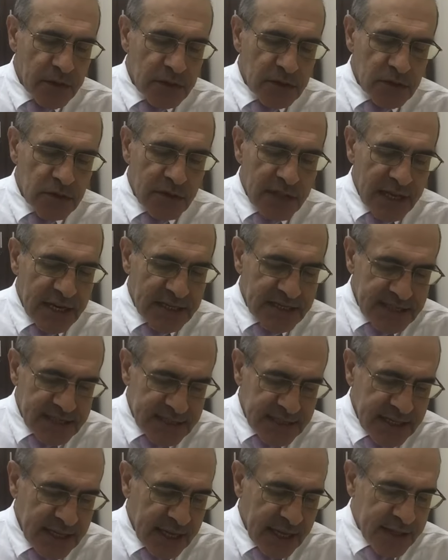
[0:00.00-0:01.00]
So the
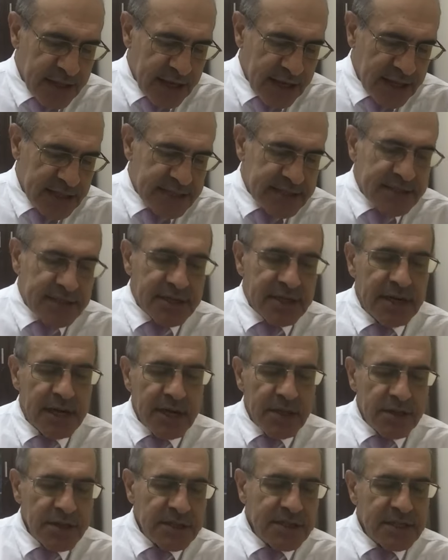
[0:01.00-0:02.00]
lessee and the lesser.
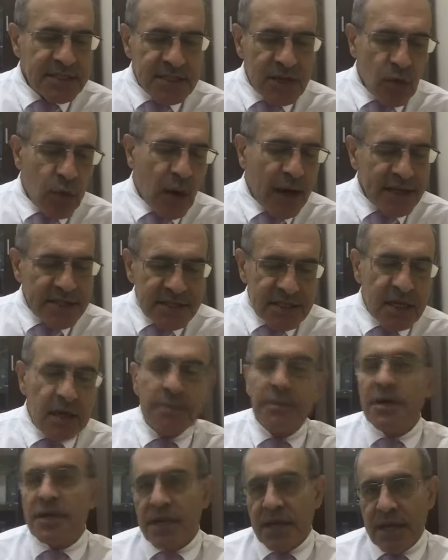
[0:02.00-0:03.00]
This is quite
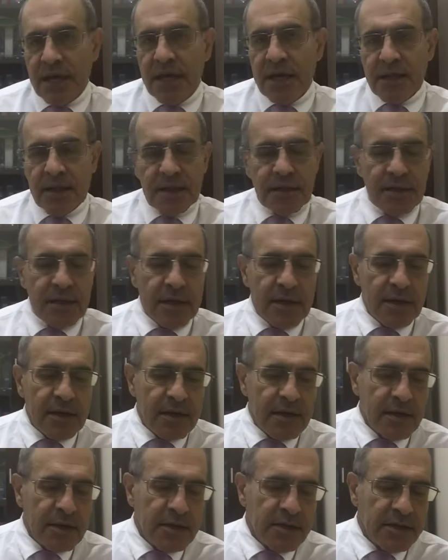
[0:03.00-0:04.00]
common in
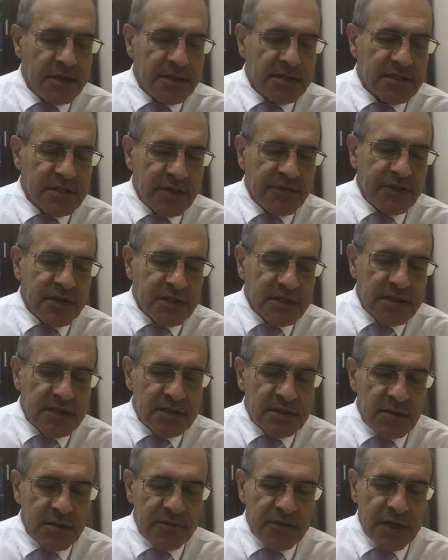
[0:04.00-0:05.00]
these
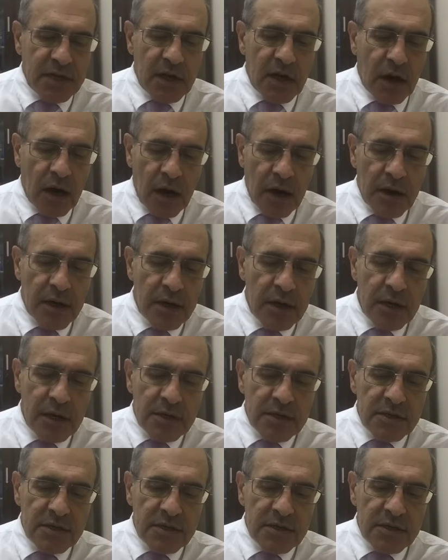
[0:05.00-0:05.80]
suffixes of er,